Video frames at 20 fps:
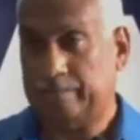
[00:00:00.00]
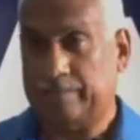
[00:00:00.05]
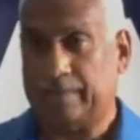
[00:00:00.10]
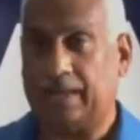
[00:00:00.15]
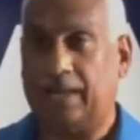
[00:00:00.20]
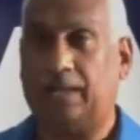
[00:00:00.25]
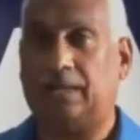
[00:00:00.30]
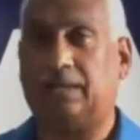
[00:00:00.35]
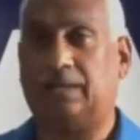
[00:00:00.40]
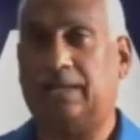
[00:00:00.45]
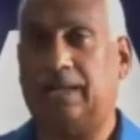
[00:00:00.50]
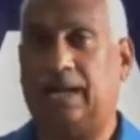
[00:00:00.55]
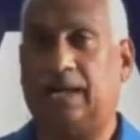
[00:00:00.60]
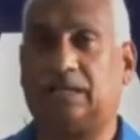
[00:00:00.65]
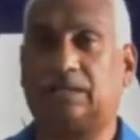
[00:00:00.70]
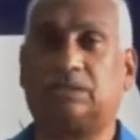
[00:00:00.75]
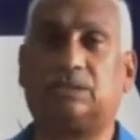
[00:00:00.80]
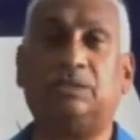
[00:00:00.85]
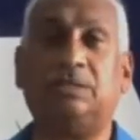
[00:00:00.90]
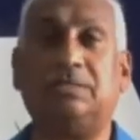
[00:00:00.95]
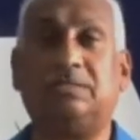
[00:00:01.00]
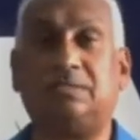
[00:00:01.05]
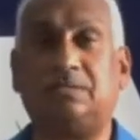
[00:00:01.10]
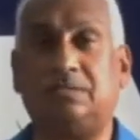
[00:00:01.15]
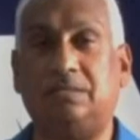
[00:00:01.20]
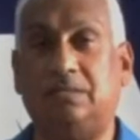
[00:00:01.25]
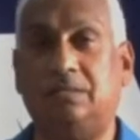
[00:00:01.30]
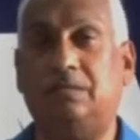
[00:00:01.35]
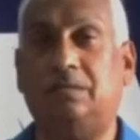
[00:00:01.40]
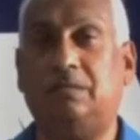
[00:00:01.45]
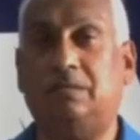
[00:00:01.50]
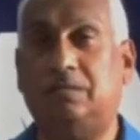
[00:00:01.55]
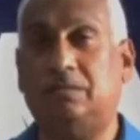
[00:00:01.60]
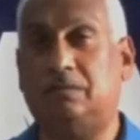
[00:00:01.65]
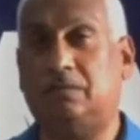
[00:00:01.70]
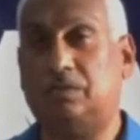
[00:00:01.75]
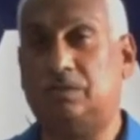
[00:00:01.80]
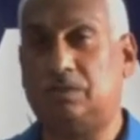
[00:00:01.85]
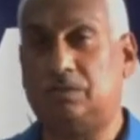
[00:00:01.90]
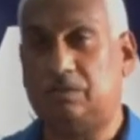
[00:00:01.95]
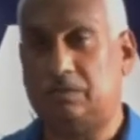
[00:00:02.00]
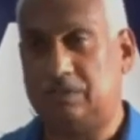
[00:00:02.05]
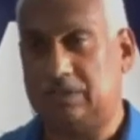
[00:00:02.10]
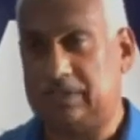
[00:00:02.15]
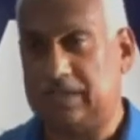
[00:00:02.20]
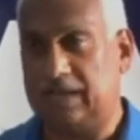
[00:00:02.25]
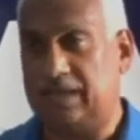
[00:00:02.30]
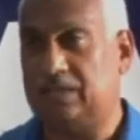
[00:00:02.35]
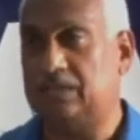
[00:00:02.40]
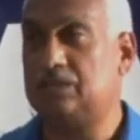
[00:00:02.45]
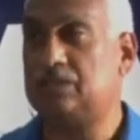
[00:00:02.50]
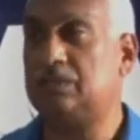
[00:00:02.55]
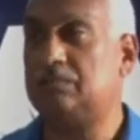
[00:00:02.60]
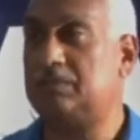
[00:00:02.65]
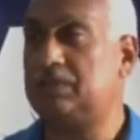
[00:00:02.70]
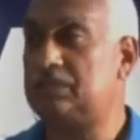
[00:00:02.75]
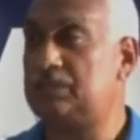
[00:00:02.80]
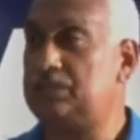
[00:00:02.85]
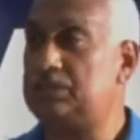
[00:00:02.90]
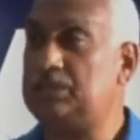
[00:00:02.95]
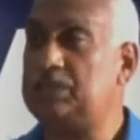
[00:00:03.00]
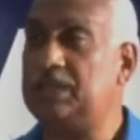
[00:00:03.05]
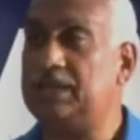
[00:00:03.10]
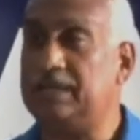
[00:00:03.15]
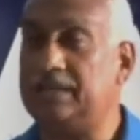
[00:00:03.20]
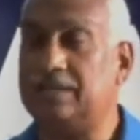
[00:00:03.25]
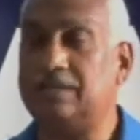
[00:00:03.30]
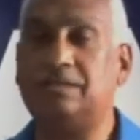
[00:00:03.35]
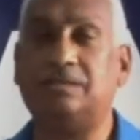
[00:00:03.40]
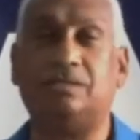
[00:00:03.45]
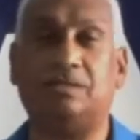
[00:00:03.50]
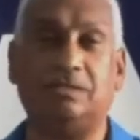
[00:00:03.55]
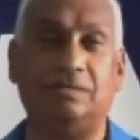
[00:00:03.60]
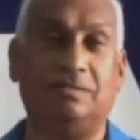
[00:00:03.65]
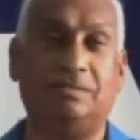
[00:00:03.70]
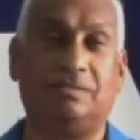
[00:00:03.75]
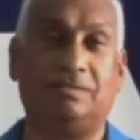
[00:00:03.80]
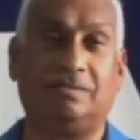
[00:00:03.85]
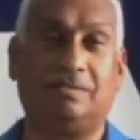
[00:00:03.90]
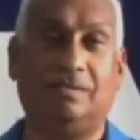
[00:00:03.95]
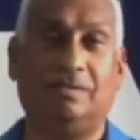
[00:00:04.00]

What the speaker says: I can actually see the tangible changes